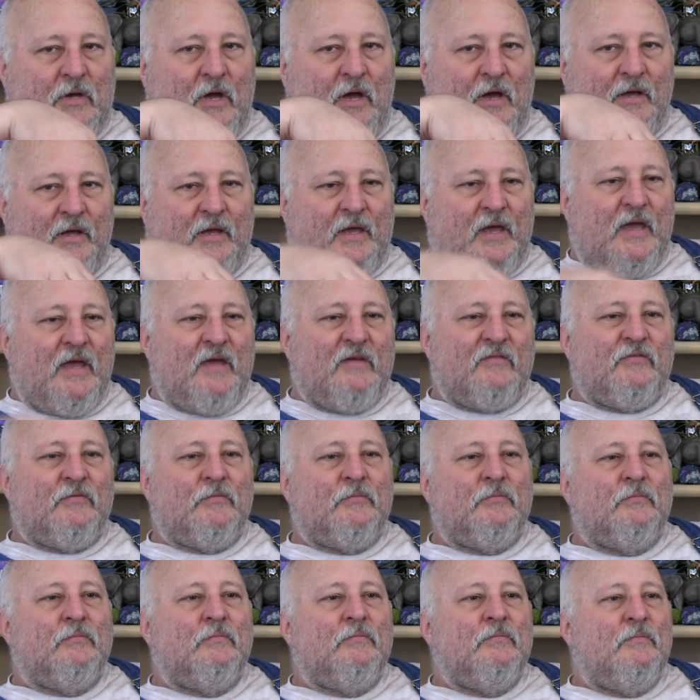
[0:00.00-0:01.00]
concave
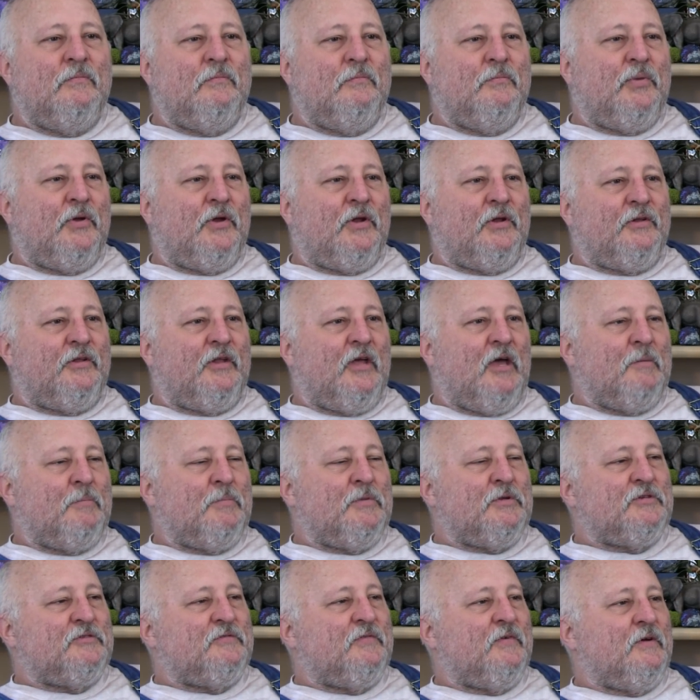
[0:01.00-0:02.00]
and put on top
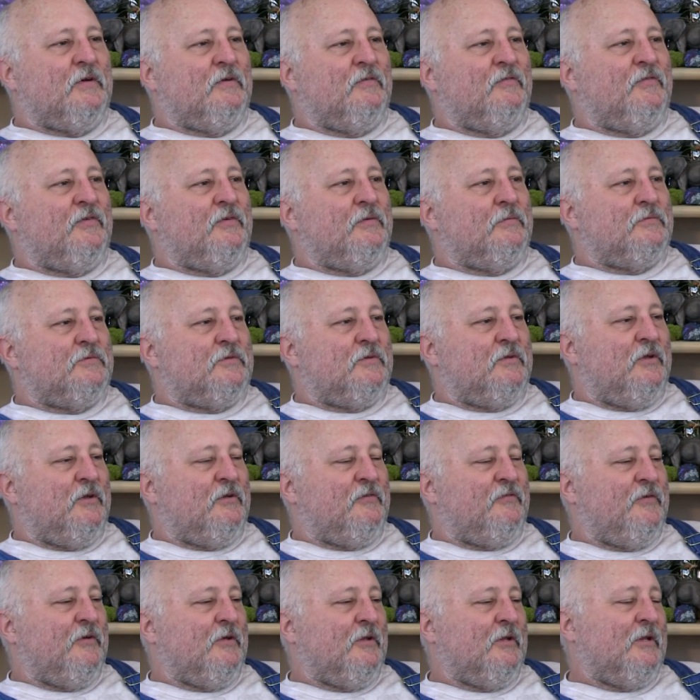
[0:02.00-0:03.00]
of the sphere
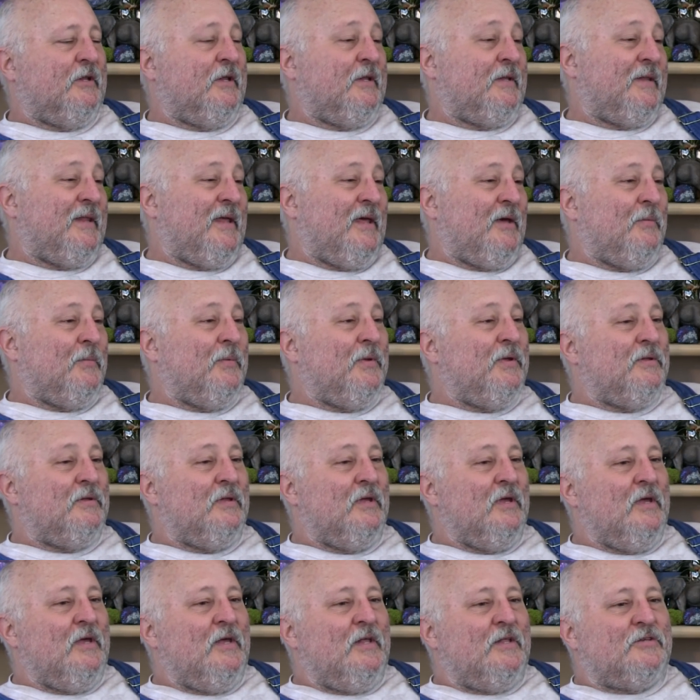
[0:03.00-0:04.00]
and, feel it like that. We
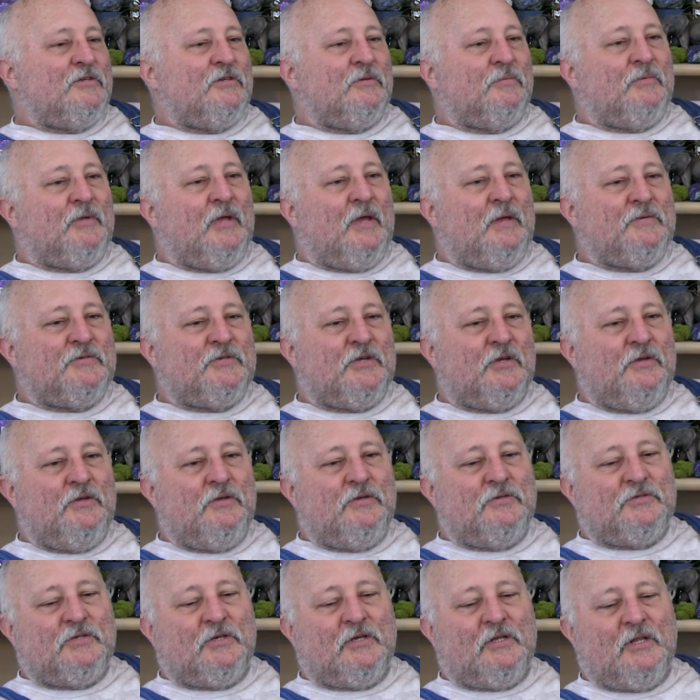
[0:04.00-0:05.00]
Sometimes I
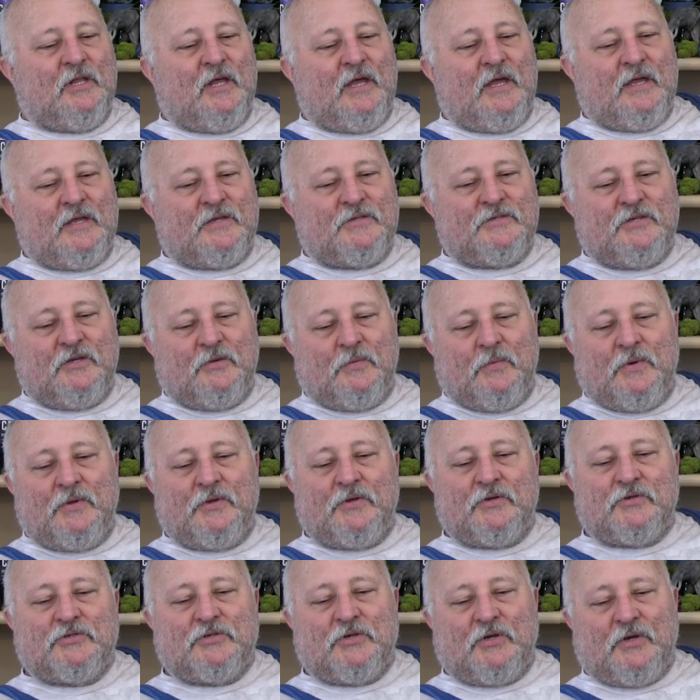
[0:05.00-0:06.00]
use a glass. I
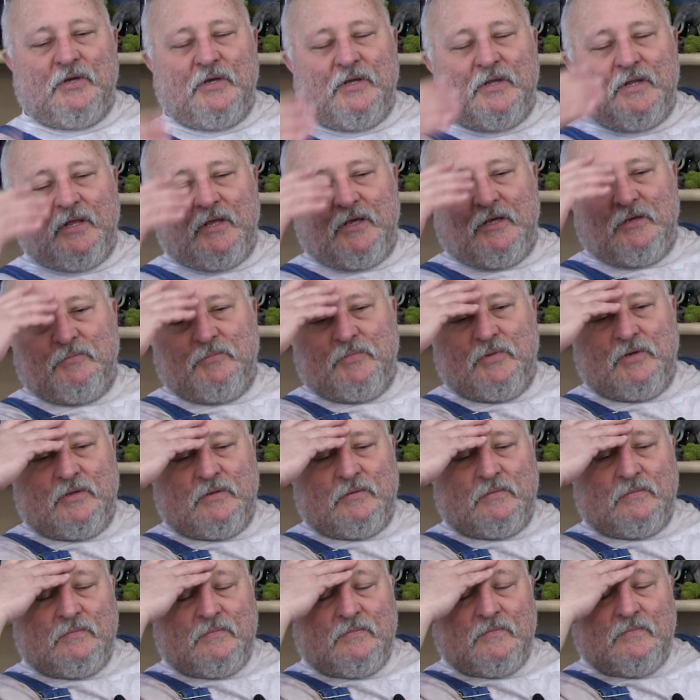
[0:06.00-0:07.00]
wanted to show you that, but
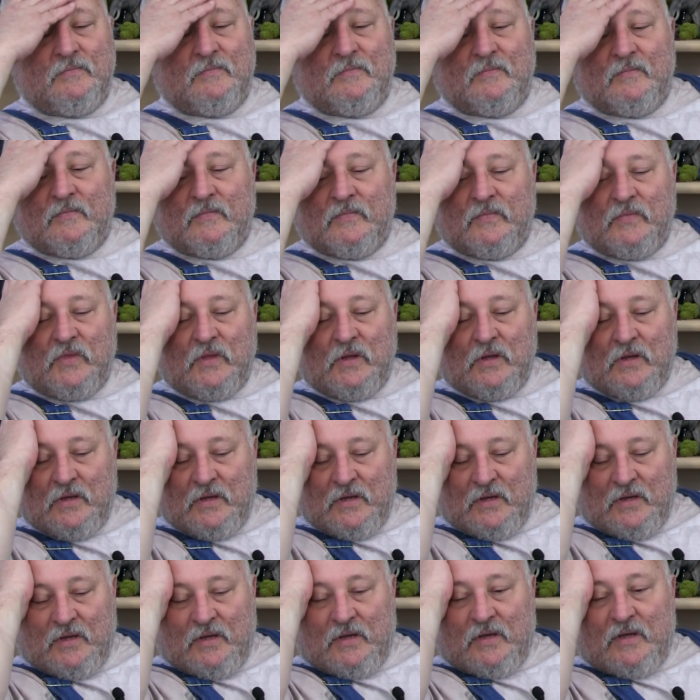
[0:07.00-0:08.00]

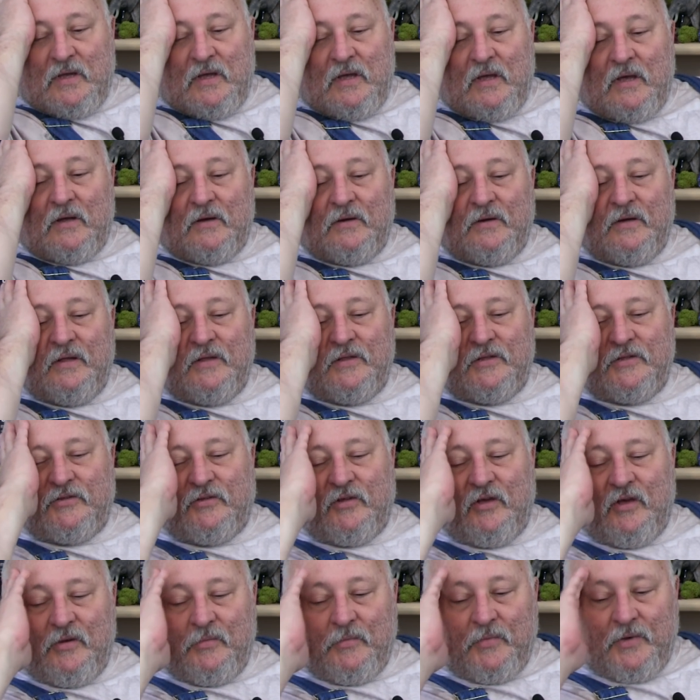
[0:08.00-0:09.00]
I don't have the
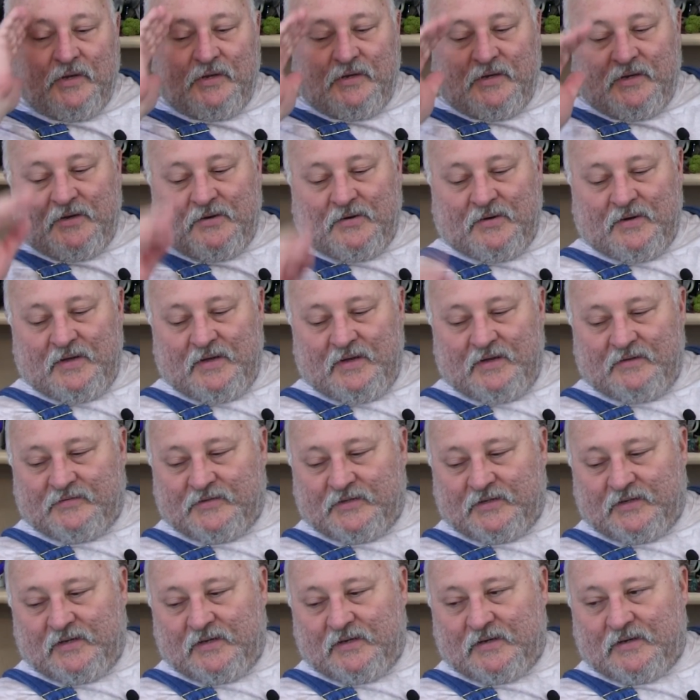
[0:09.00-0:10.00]
time right now. I have
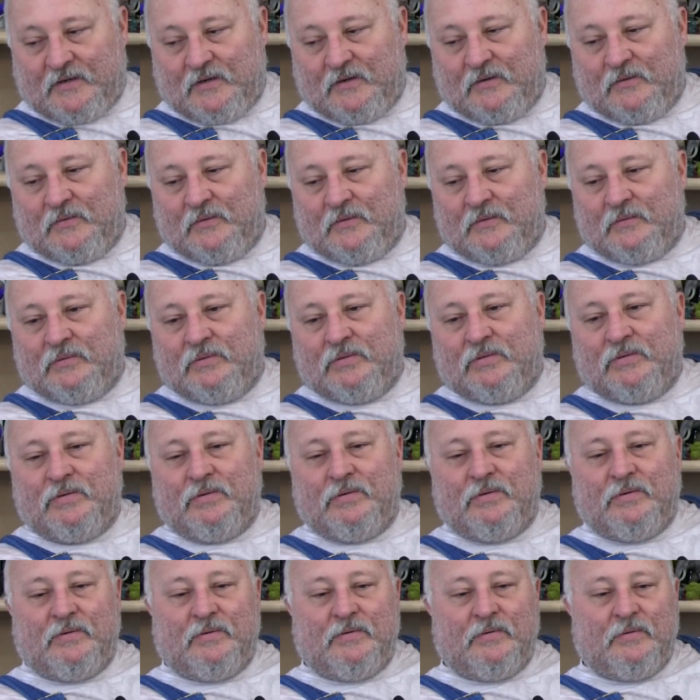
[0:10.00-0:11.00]
to get going.
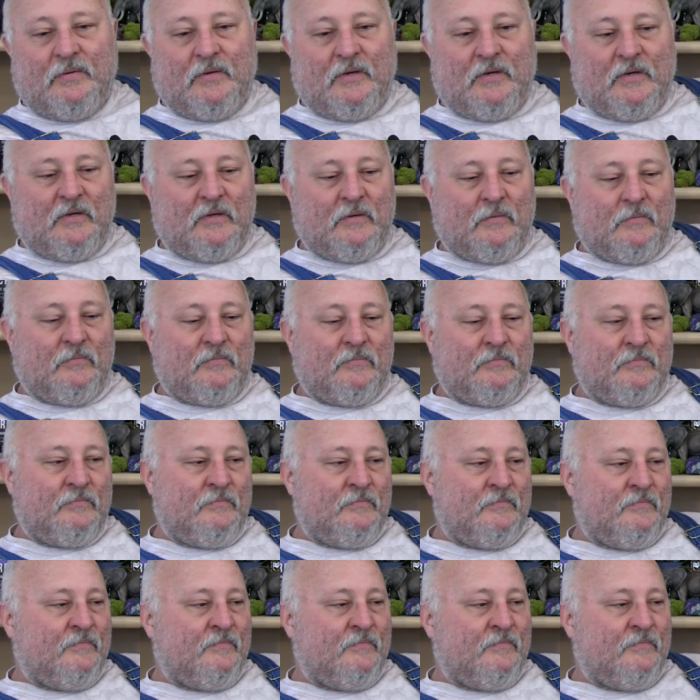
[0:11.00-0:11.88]
Um,